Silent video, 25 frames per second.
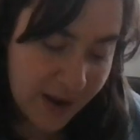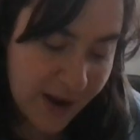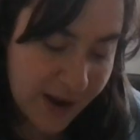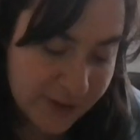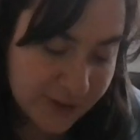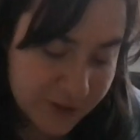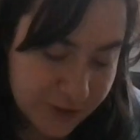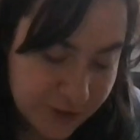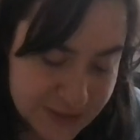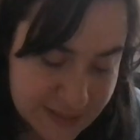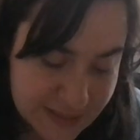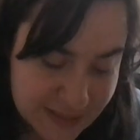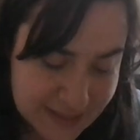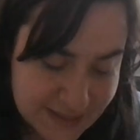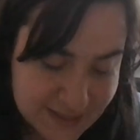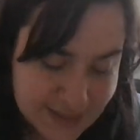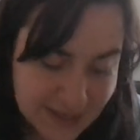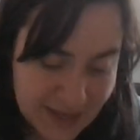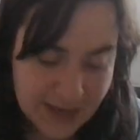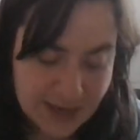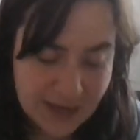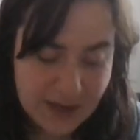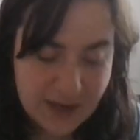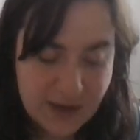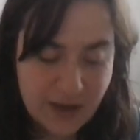I looked at
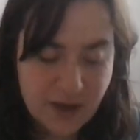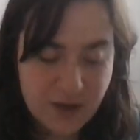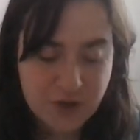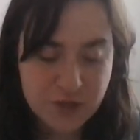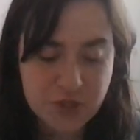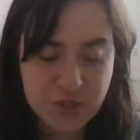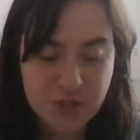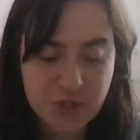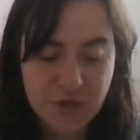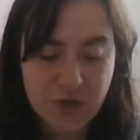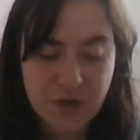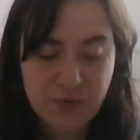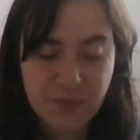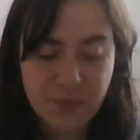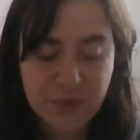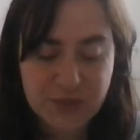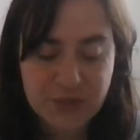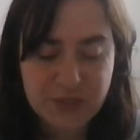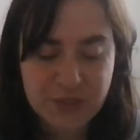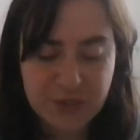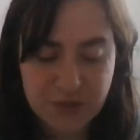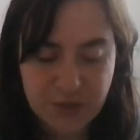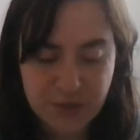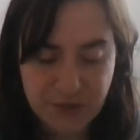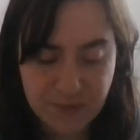Sadie, unsure on
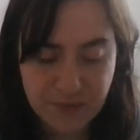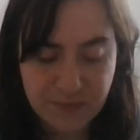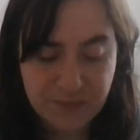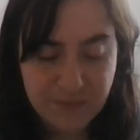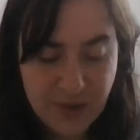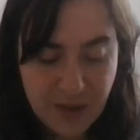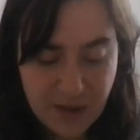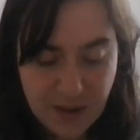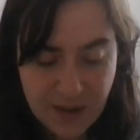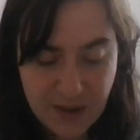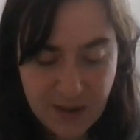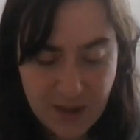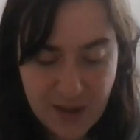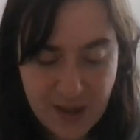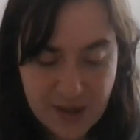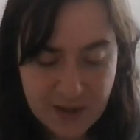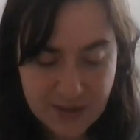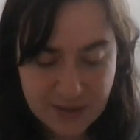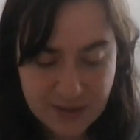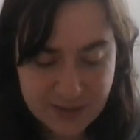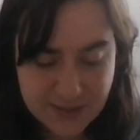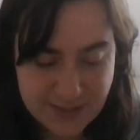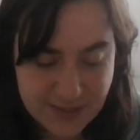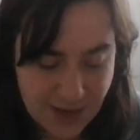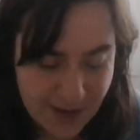what to do.
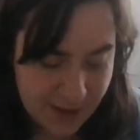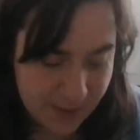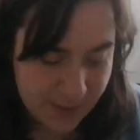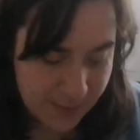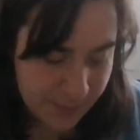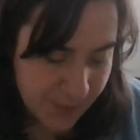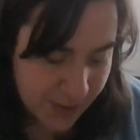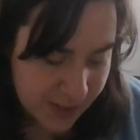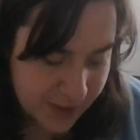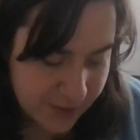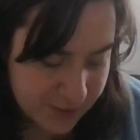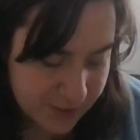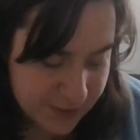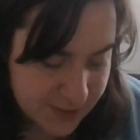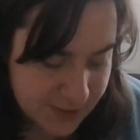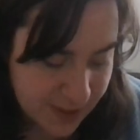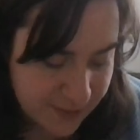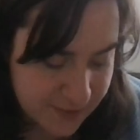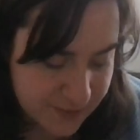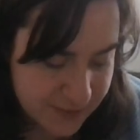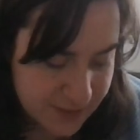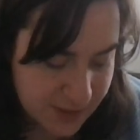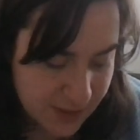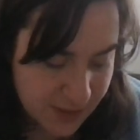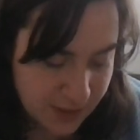Staying by
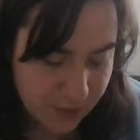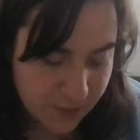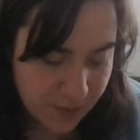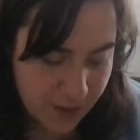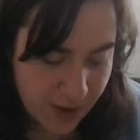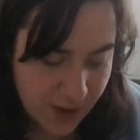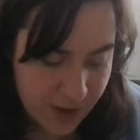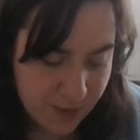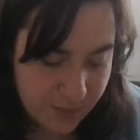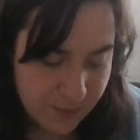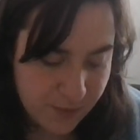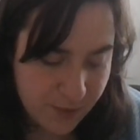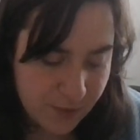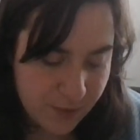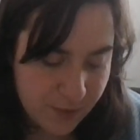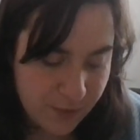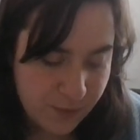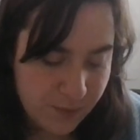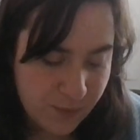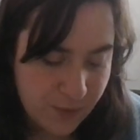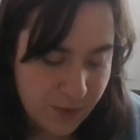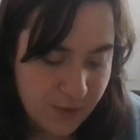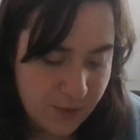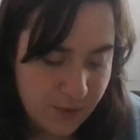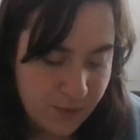ourselves in the great
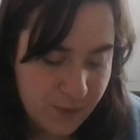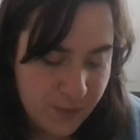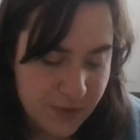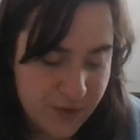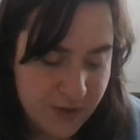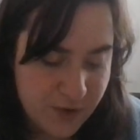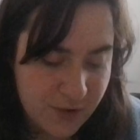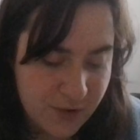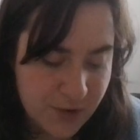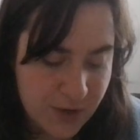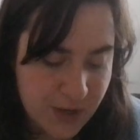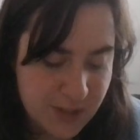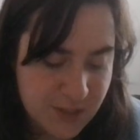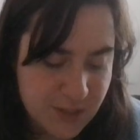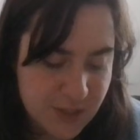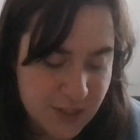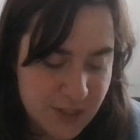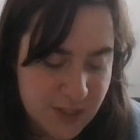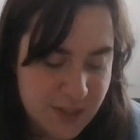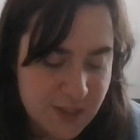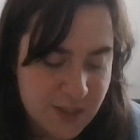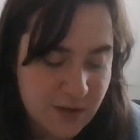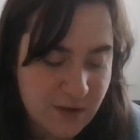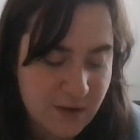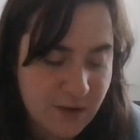room with a
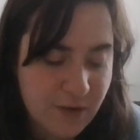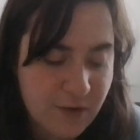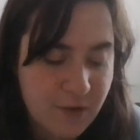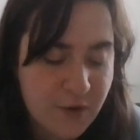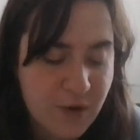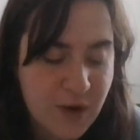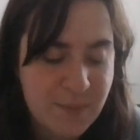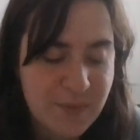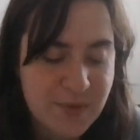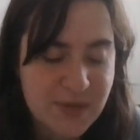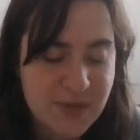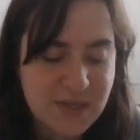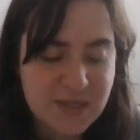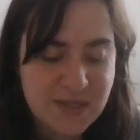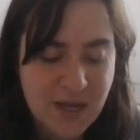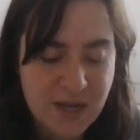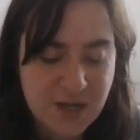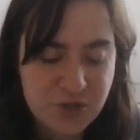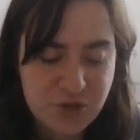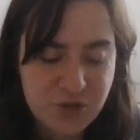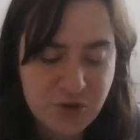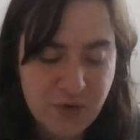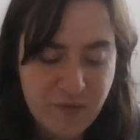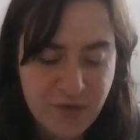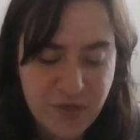creepy, creepy
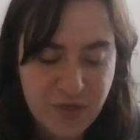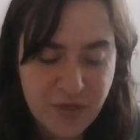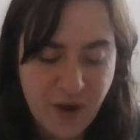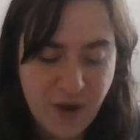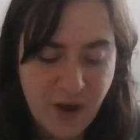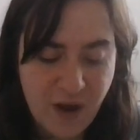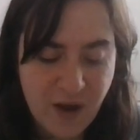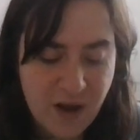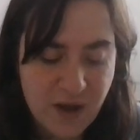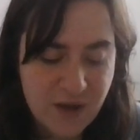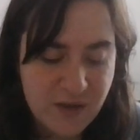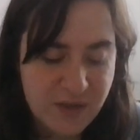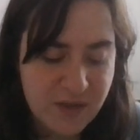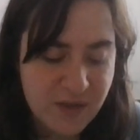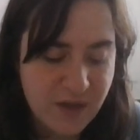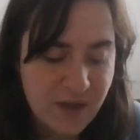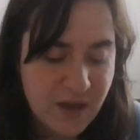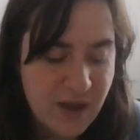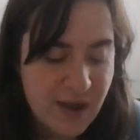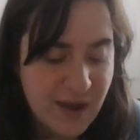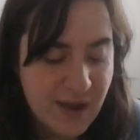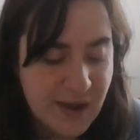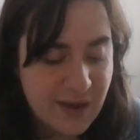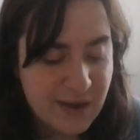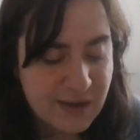statue of Thoth
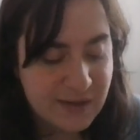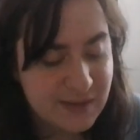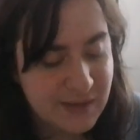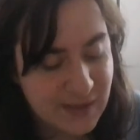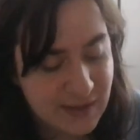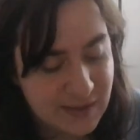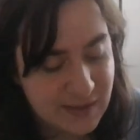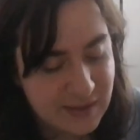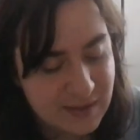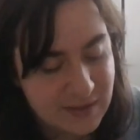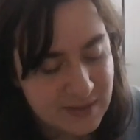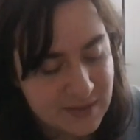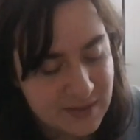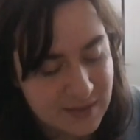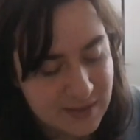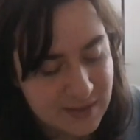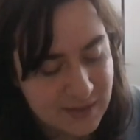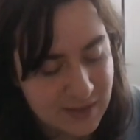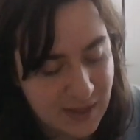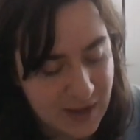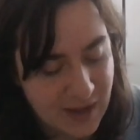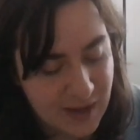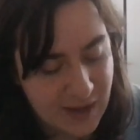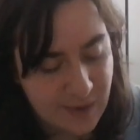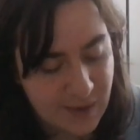didn't
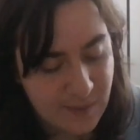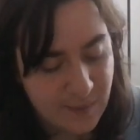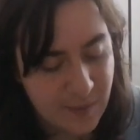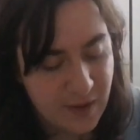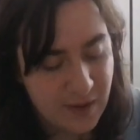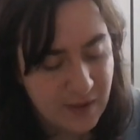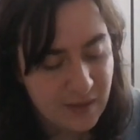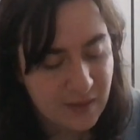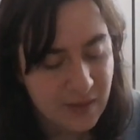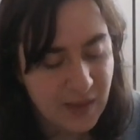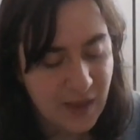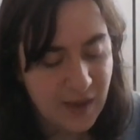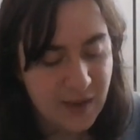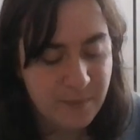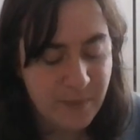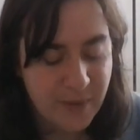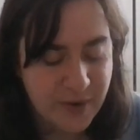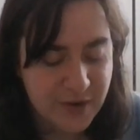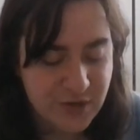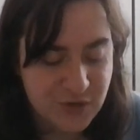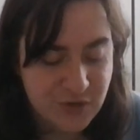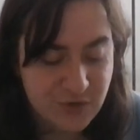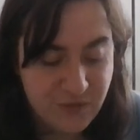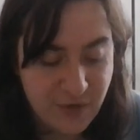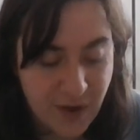seem like
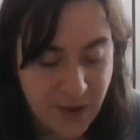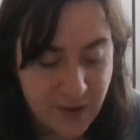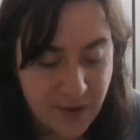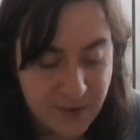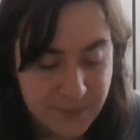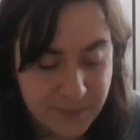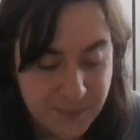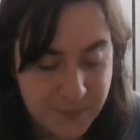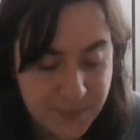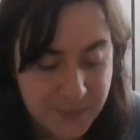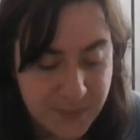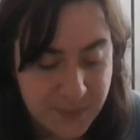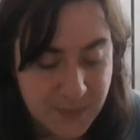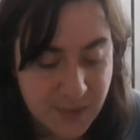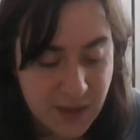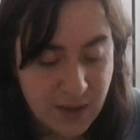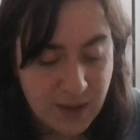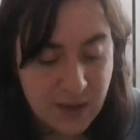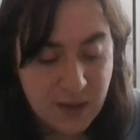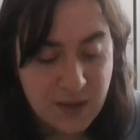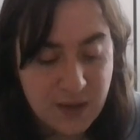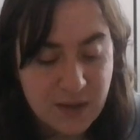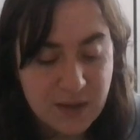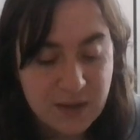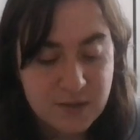much fun.
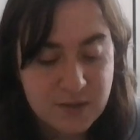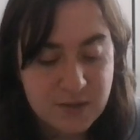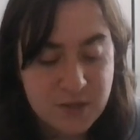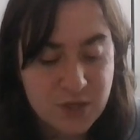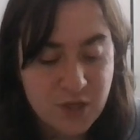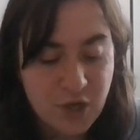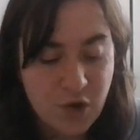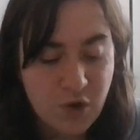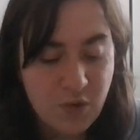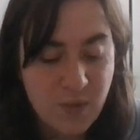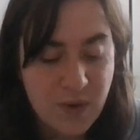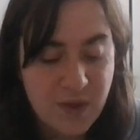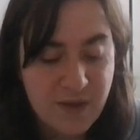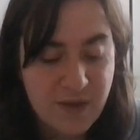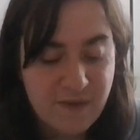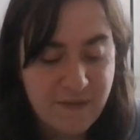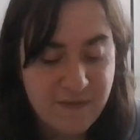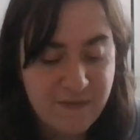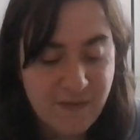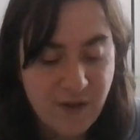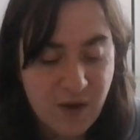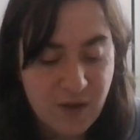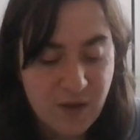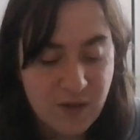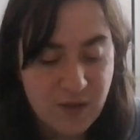So we
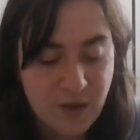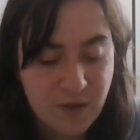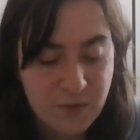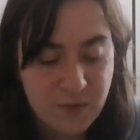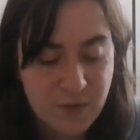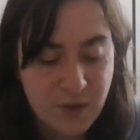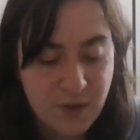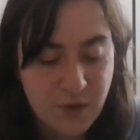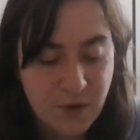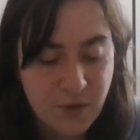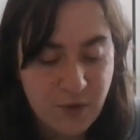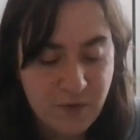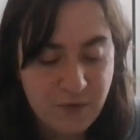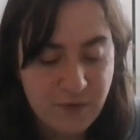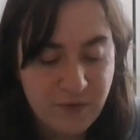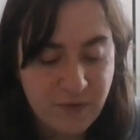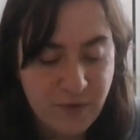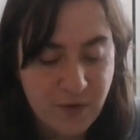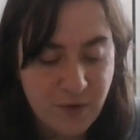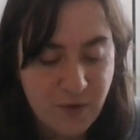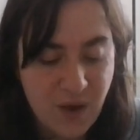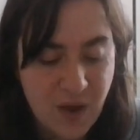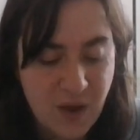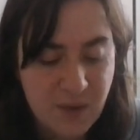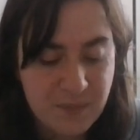followed
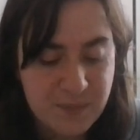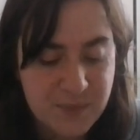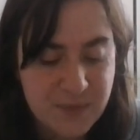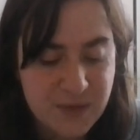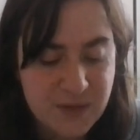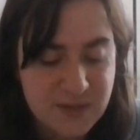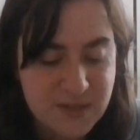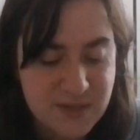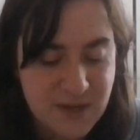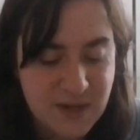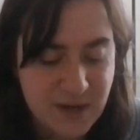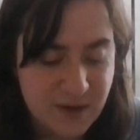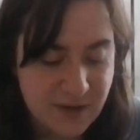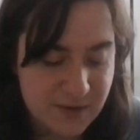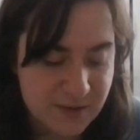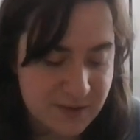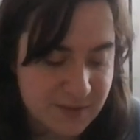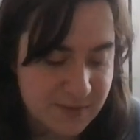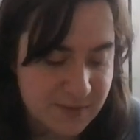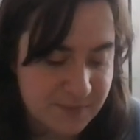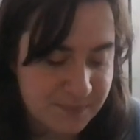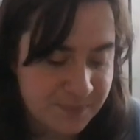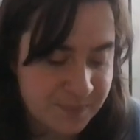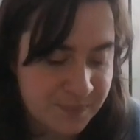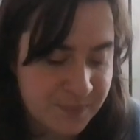Khufu up the stairs.